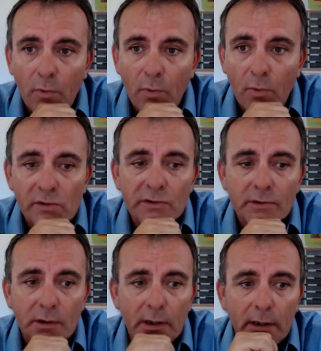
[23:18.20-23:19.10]
soil
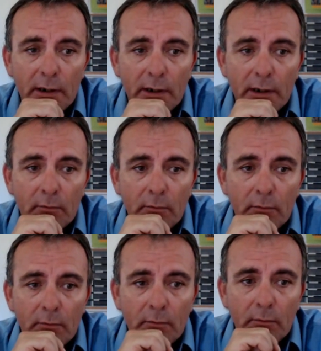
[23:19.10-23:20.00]
biology in
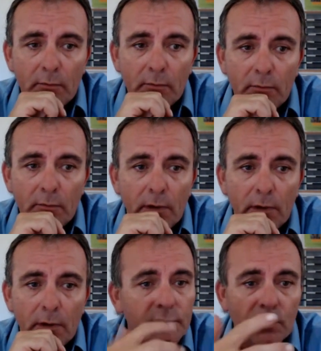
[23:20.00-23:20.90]
general, how
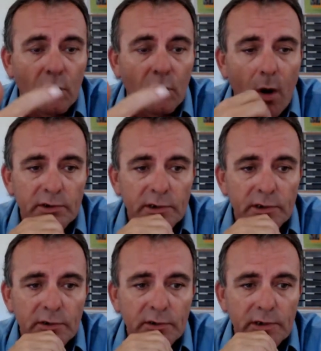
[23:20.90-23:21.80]
that interacts,